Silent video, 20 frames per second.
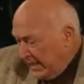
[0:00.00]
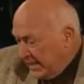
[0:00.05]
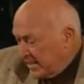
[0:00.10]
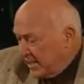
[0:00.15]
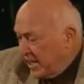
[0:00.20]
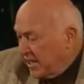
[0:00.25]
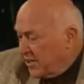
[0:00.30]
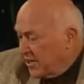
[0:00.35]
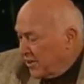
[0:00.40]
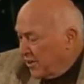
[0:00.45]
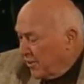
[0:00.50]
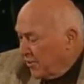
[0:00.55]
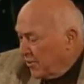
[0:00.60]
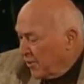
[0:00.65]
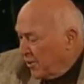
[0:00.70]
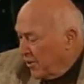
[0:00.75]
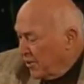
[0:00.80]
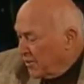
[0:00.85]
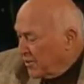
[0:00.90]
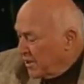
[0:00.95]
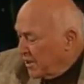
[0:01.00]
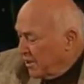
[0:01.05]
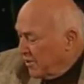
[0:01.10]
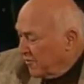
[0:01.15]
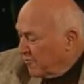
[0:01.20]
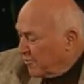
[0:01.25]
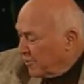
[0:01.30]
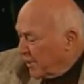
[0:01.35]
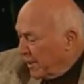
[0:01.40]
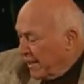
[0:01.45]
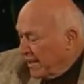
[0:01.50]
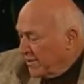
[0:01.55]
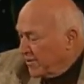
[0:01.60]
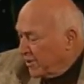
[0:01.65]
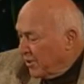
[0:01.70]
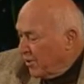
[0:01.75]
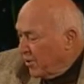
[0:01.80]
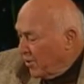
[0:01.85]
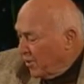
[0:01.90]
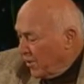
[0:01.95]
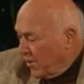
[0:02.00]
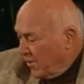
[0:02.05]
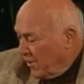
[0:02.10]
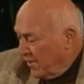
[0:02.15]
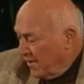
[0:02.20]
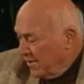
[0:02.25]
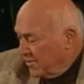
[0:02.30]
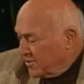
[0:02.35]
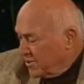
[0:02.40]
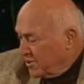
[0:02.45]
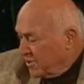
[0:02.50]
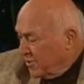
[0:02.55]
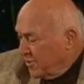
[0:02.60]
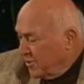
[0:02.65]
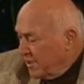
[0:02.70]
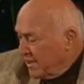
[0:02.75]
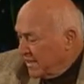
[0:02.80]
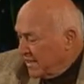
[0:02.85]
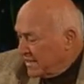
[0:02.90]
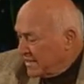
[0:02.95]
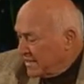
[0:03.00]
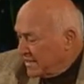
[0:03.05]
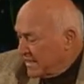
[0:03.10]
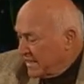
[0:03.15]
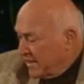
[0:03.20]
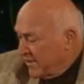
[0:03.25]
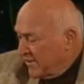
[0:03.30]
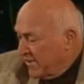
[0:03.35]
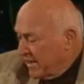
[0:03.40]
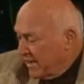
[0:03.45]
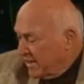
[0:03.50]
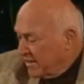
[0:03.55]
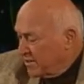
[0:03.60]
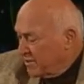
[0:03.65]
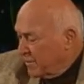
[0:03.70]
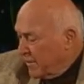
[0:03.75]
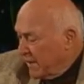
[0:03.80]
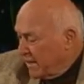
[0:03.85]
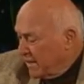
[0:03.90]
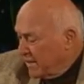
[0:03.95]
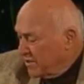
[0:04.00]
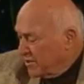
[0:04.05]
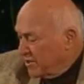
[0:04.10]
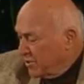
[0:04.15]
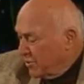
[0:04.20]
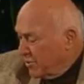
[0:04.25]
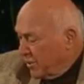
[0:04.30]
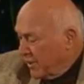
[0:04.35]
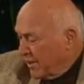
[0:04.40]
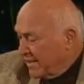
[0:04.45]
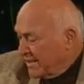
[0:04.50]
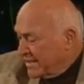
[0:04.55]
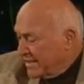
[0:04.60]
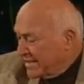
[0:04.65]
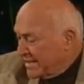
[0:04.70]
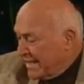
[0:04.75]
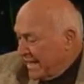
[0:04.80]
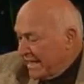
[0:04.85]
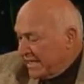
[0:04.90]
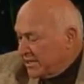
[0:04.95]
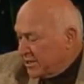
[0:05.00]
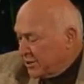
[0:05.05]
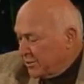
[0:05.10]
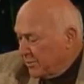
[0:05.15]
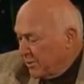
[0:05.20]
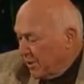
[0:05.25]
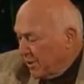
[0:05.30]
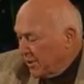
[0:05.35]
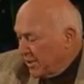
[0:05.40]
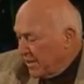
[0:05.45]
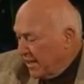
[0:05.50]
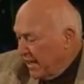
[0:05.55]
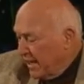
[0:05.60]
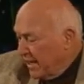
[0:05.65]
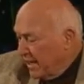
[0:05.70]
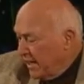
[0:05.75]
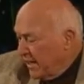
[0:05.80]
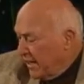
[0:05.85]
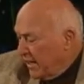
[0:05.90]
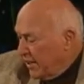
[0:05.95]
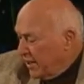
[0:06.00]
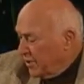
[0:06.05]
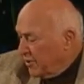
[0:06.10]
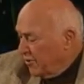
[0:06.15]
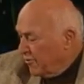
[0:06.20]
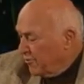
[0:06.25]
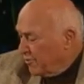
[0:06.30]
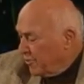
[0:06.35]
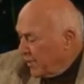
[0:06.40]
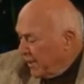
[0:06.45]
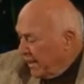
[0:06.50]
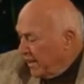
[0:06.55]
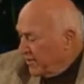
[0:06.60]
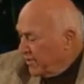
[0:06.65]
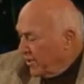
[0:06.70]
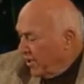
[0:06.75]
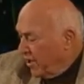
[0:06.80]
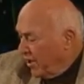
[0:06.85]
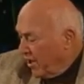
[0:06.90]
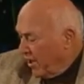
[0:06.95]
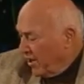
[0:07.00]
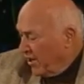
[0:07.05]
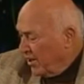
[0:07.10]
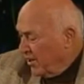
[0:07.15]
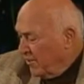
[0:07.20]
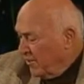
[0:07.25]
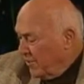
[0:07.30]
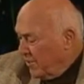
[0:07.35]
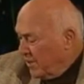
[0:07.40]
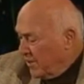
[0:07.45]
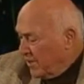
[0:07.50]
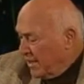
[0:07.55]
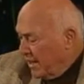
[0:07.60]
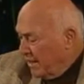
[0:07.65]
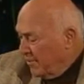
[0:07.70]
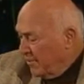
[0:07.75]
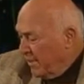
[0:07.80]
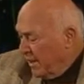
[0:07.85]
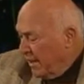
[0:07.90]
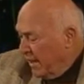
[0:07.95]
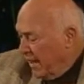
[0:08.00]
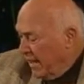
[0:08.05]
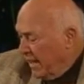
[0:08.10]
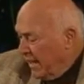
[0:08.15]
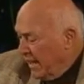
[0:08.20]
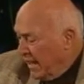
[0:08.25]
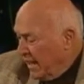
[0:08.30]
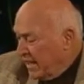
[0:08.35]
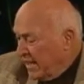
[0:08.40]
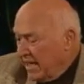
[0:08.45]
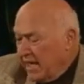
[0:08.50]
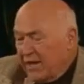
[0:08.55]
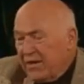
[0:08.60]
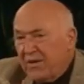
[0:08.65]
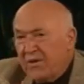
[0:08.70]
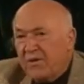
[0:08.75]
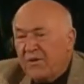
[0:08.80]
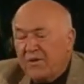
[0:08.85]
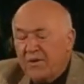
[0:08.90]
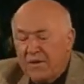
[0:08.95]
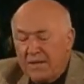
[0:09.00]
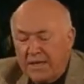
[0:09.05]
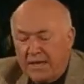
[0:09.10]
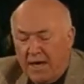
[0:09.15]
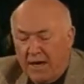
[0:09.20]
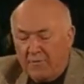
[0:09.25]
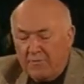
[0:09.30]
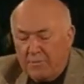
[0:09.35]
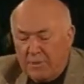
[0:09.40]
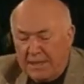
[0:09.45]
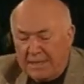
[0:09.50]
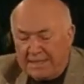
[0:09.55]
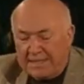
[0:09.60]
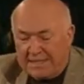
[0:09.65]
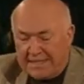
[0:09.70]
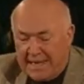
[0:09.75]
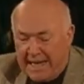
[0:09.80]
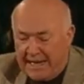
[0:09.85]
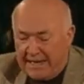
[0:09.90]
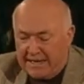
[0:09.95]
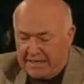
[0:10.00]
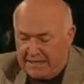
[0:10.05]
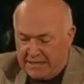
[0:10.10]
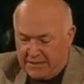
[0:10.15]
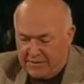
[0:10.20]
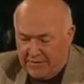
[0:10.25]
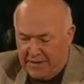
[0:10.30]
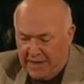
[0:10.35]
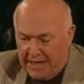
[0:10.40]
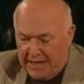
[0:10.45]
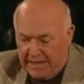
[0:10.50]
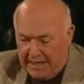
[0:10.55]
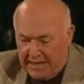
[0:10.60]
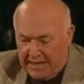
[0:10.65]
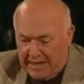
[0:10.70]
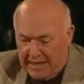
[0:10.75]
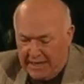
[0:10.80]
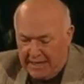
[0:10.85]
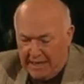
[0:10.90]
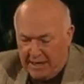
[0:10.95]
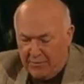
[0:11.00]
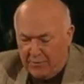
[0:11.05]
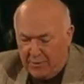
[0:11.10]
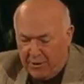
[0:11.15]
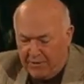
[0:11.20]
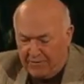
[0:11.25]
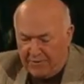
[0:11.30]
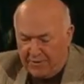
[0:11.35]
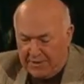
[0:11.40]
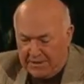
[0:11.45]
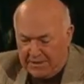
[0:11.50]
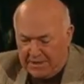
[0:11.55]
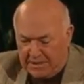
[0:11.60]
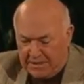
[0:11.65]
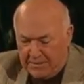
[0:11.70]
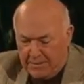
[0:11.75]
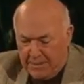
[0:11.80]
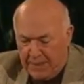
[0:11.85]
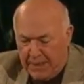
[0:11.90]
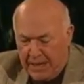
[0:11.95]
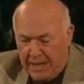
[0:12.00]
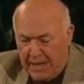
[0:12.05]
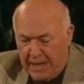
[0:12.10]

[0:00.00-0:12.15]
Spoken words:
Ezekiel wrote, "You have played the whore also with the Assyrians, because you were insatiable. Yea, you have played the harlot with them, and yet you could not be satisfied." Again, a reference